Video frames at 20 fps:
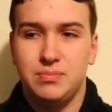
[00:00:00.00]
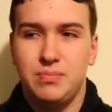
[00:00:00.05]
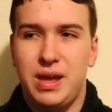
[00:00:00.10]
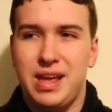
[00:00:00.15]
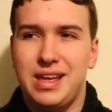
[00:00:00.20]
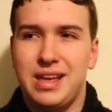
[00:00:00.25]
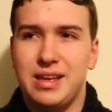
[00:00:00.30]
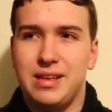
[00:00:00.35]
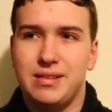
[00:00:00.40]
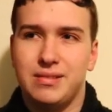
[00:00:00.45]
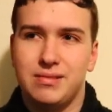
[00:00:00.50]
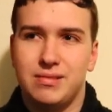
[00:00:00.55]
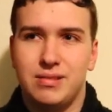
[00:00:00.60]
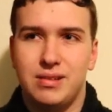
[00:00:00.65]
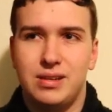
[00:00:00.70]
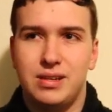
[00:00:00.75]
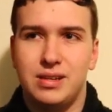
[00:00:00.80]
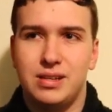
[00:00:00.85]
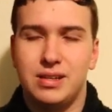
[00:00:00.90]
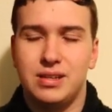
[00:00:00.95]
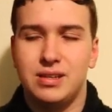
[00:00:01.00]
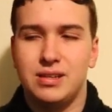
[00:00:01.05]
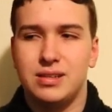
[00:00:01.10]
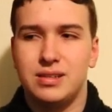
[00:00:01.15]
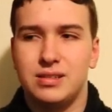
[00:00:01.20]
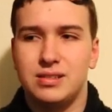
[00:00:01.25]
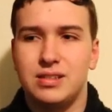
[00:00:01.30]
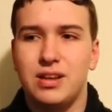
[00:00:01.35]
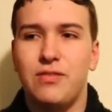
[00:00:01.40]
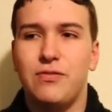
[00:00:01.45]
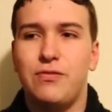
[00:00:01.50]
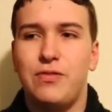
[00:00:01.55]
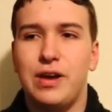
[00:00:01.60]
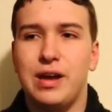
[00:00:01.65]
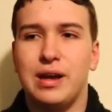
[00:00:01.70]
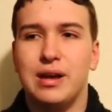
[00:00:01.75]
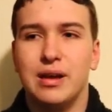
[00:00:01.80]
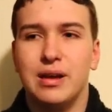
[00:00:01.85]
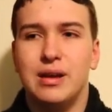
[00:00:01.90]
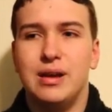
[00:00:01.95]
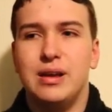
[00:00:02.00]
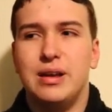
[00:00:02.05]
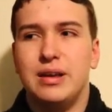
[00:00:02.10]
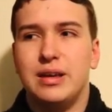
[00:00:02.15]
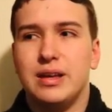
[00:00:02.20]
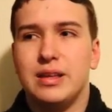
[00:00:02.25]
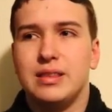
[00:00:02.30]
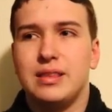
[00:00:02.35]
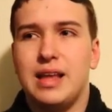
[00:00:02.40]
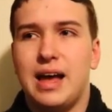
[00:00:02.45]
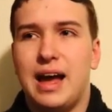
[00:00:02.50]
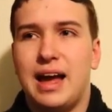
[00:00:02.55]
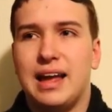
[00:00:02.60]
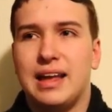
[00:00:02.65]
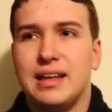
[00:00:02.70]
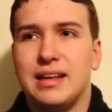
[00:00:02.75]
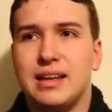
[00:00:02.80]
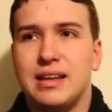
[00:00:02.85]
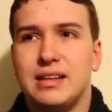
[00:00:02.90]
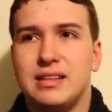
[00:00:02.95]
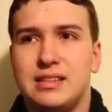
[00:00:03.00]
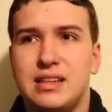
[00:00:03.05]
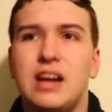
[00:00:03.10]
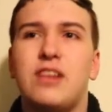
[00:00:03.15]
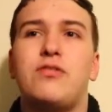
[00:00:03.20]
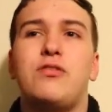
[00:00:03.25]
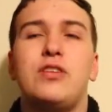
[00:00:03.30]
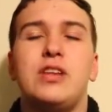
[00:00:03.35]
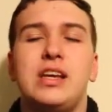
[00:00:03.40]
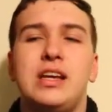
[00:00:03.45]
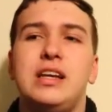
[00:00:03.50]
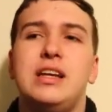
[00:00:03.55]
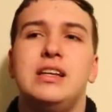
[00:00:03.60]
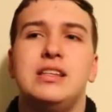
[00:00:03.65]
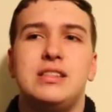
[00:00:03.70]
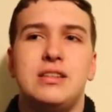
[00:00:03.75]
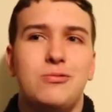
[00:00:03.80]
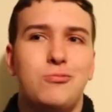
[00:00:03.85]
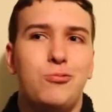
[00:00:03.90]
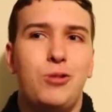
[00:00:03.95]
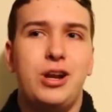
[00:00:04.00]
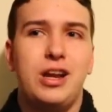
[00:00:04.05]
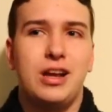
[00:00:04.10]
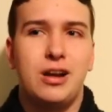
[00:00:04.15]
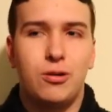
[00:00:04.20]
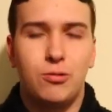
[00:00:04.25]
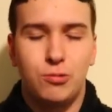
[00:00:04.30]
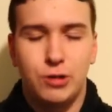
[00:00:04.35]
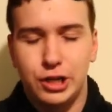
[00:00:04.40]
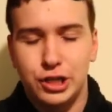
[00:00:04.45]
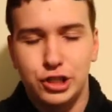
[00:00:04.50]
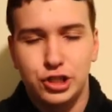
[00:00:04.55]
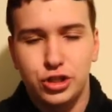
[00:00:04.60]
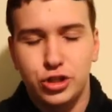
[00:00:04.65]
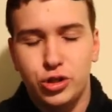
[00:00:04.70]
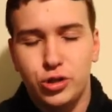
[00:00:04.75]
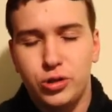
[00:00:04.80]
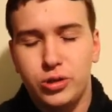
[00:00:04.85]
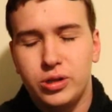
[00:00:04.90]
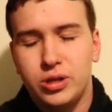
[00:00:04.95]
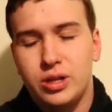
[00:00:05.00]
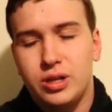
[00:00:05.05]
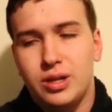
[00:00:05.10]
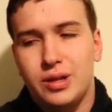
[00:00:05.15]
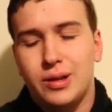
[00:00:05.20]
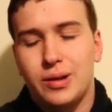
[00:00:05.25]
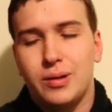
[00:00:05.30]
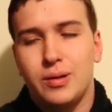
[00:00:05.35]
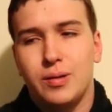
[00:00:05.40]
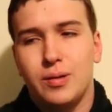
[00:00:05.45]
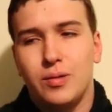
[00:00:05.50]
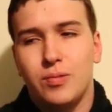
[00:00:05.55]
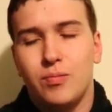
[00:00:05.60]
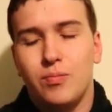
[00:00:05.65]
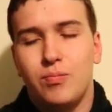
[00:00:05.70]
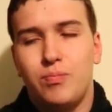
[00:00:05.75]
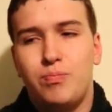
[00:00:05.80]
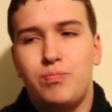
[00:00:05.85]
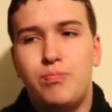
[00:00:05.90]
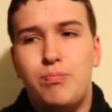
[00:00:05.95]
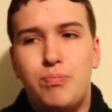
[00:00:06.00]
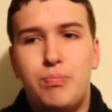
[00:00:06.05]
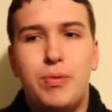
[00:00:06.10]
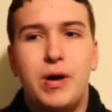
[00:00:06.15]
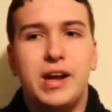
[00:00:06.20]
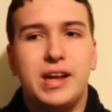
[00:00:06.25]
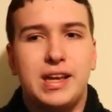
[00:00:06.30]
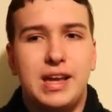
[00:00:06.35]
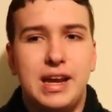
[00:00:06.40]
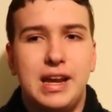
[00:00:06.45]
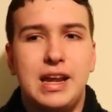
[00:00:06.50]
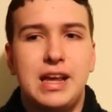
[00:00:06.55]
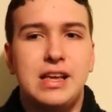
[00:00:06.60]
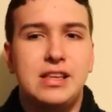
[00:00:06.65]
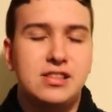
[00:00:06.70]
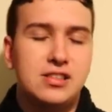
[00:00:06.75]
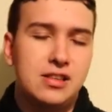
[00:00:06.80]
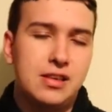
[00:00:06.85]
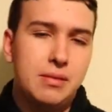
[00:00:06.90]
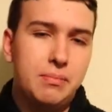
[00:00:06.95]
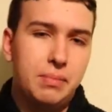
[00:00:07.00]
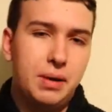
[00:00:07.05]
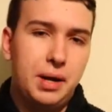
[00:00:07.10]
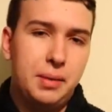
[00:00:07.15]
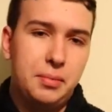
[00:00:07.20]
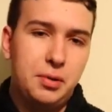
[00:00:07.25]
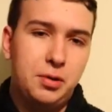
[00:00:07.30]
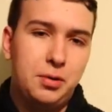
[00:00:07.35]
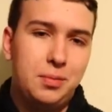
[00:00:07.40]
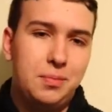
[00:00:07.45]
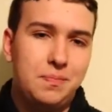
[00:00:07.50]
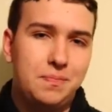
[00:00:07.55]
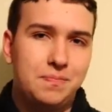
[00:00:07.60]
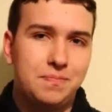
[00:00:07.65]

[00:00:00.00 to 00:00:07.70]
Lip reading: Make it something that definitely isn't winning a regional, but can easily bubble.